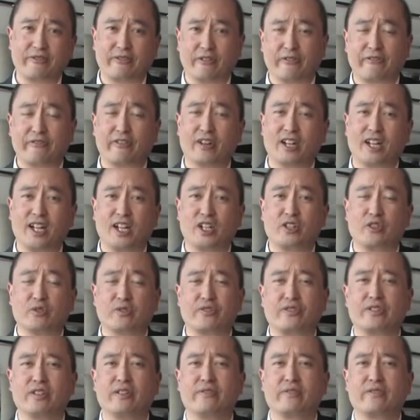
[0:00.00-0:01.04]
for Financial
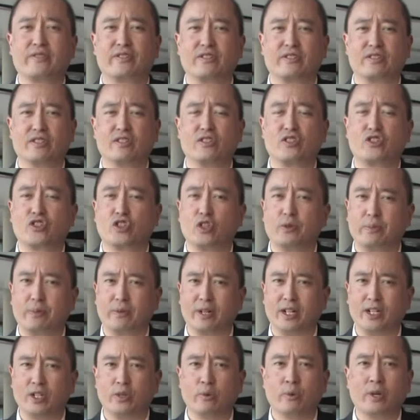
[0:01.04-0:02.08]
Services and
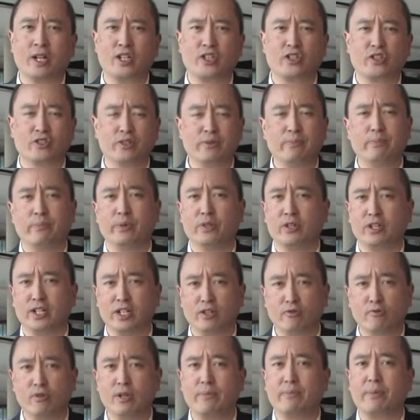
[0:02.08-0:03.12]
Superannuation,
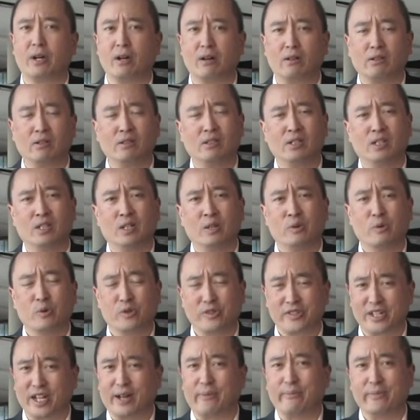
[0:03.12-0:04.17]
Bernie Ripoll,
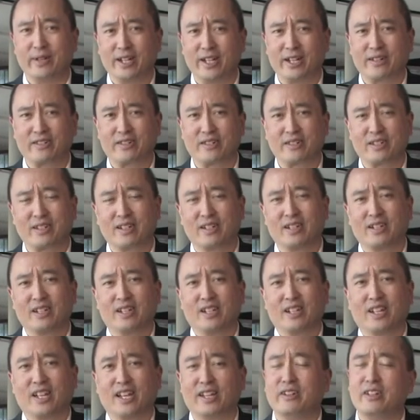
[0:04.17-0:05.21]
was up next,
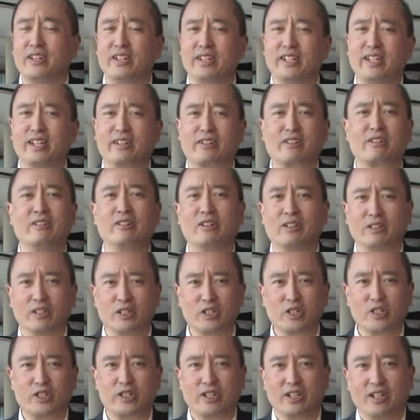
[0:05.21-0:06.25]
and he
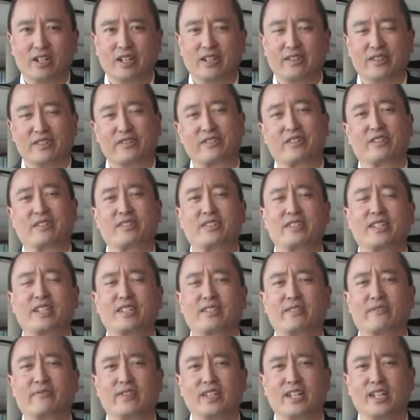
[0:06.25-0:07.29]
acknowledged the
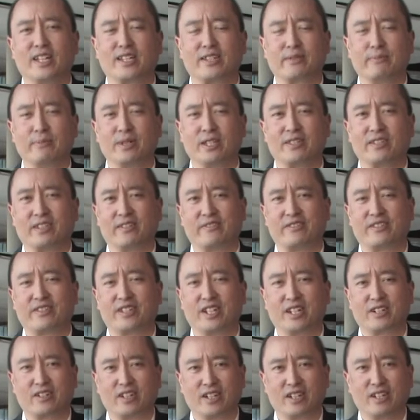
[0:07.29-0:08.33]
success of the SMSF
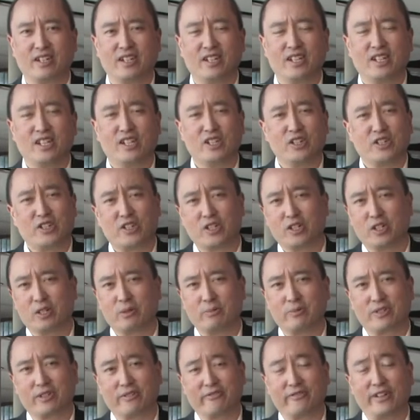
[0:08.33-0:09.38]
sector in
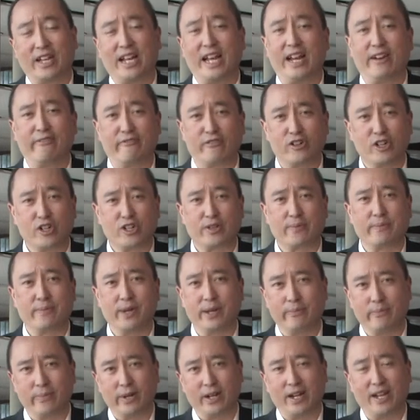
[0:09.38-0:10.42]
terms of average
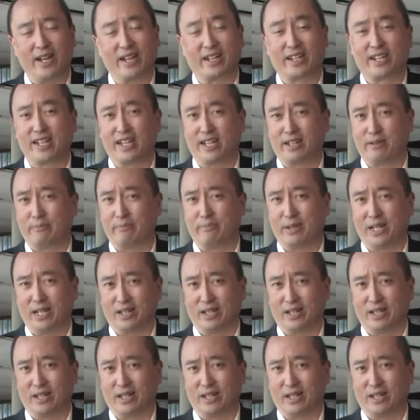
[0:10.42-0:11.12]
member account